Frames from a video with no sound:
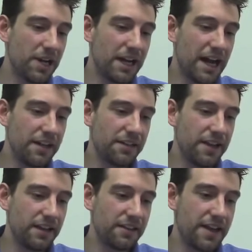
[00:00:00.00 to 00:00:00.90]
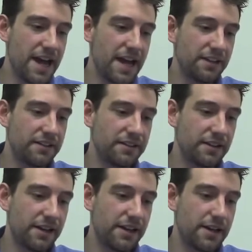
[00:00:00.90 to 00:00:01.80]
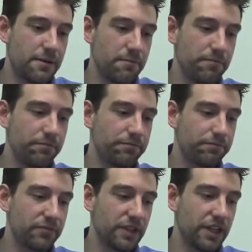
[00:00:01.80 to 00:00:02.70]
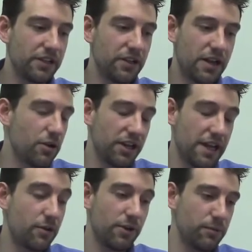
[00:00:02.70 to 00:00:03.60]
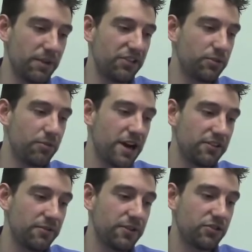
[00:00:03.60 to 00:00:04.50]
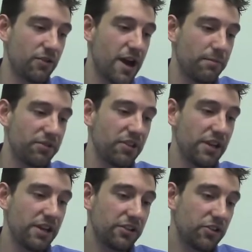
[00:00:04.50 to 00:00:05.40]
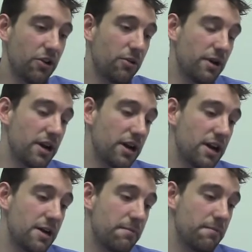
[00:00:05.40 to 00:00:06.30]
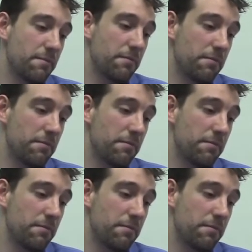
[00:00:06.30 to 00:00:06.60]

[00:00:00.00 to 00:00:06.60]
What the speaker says: But I think that I wouldn't be surprised if it drops. So.